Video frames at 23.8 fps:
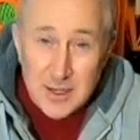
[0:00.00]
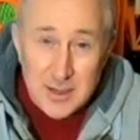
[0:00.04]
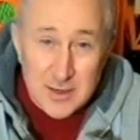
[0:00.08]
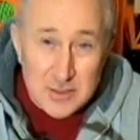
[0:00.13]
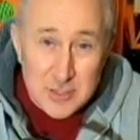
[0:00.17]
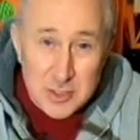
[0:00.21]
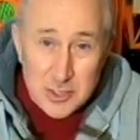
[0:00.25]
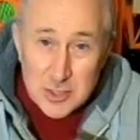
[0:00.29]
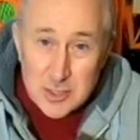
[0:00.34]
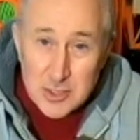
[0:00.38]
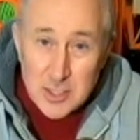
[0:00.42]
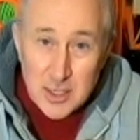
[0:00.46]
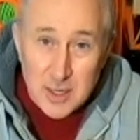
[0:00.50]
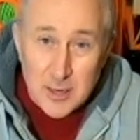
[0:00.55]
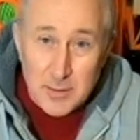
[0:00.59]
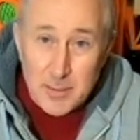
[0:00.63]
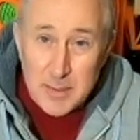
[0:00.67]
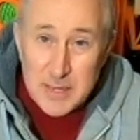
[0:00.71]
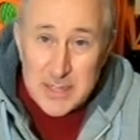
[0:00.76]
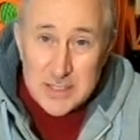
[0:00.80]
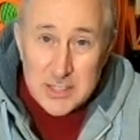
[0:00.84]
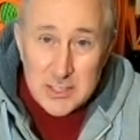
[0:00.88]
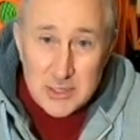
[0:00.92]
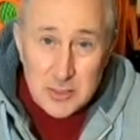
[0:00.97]
are just going to
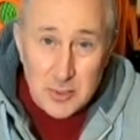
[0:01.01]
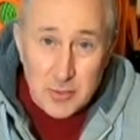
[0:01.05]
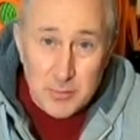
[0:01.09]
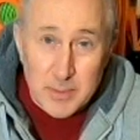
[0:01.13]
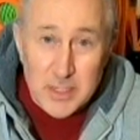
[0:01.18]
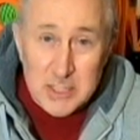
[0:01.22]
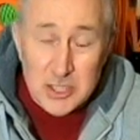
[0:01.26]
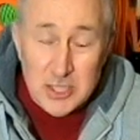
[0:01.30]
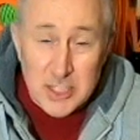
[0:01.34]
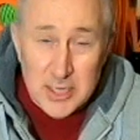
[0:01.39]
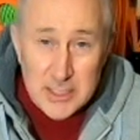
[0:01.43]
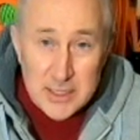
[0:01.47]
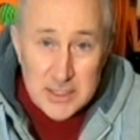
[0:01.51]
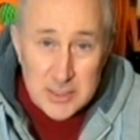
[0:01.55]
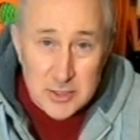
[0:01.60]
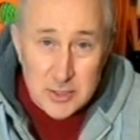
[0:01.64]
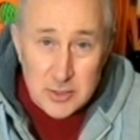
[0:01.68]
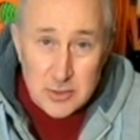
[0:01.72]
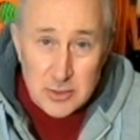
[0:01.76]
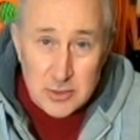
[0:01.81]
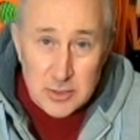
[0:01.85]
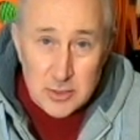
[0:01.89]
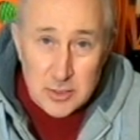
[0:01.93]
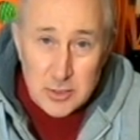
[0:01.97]
be so much
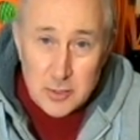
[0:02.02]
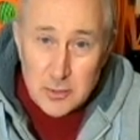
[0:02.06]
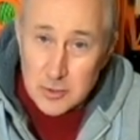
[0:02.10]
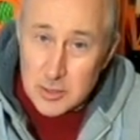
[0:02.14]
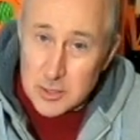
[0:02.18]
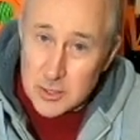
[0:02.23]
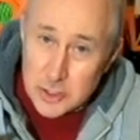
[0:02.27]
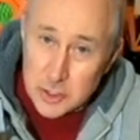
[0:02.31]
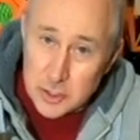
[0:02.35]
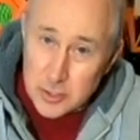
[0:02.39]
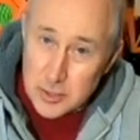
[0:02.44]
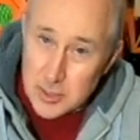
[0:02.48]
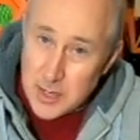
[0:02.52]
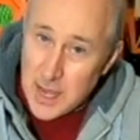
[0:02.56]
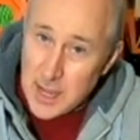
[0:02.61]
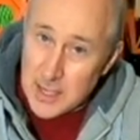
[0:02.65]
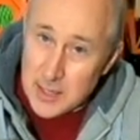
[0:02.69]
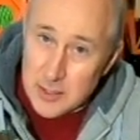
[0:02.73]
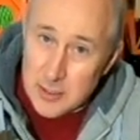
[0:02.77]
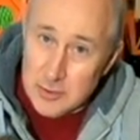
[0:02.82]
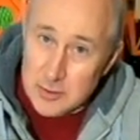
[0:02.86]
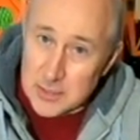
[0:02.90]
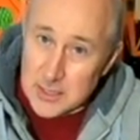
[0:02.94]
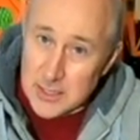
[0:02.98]
easier to do because you're
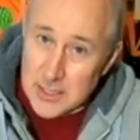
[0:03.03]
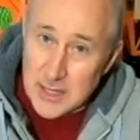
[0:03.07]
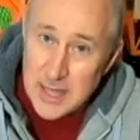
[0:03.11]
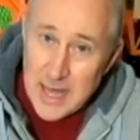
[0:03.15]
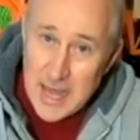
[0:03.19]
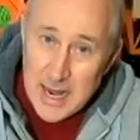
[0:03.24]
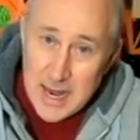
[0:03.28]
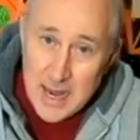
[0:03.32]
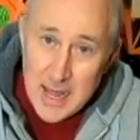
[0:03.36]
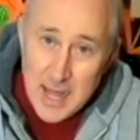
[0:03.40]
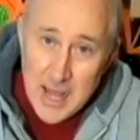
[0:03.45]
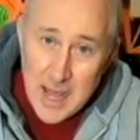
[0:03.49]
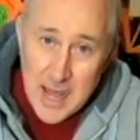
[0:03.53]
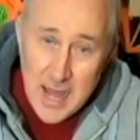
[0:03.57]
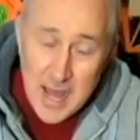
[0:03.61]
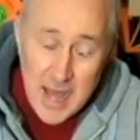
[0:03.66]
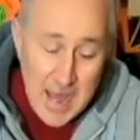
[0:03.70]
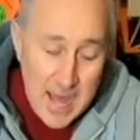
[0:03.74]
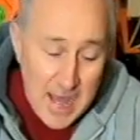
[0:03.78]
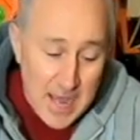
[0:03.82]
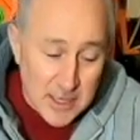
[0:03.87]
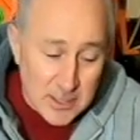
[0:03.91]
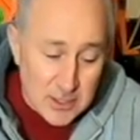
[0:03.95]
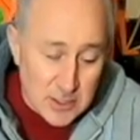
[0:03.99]
not using that
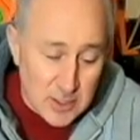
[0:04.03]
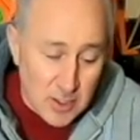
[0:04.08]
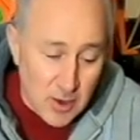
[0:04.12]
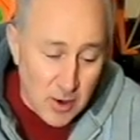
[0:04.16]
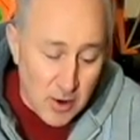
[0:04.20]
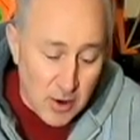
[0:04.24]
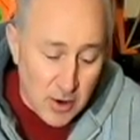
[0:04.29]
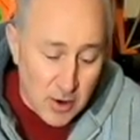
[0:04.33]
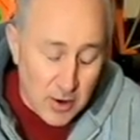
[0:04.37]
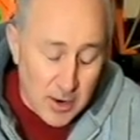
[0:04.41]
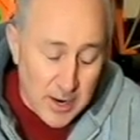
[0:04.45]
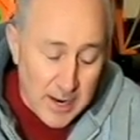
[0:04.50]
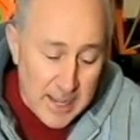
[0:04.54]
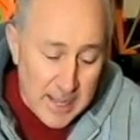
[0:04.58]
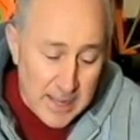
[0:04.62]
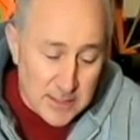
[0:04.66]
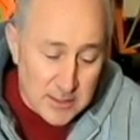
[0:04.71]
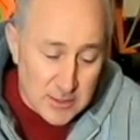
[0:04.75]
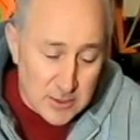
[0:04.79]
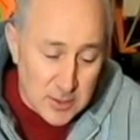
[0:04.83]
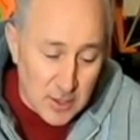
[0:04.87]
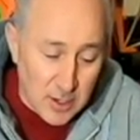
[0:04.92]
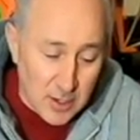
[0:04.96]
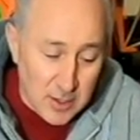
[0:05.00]
hacksaw or
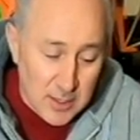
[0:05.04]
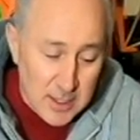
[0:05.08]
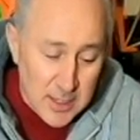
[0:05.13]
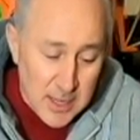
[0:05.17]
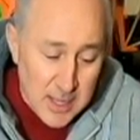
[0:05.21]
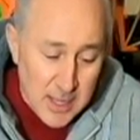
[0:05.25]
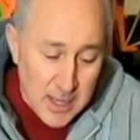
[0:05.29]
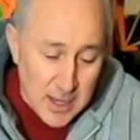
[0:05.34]
handsaw.